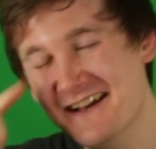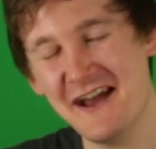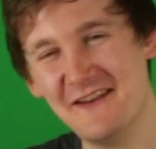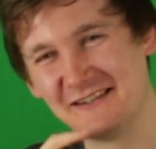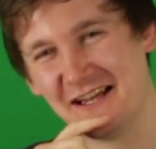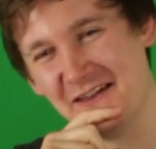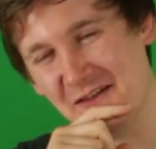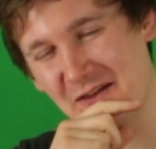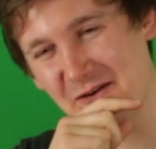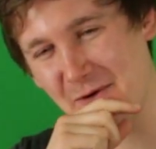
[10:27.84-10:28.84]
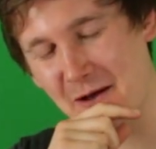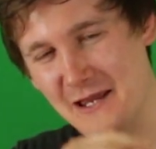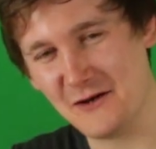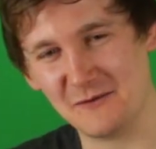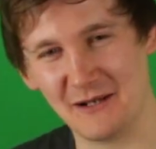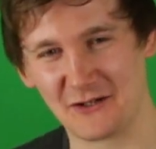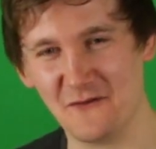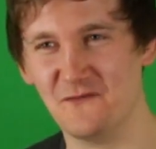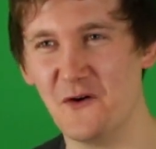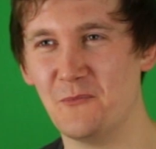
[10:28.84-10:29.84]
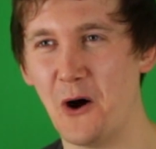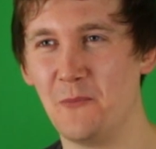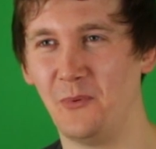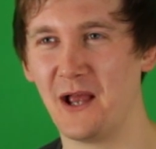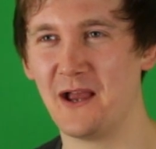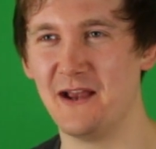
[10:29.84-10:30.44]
And there's like the thing as well, he used to be like a football player,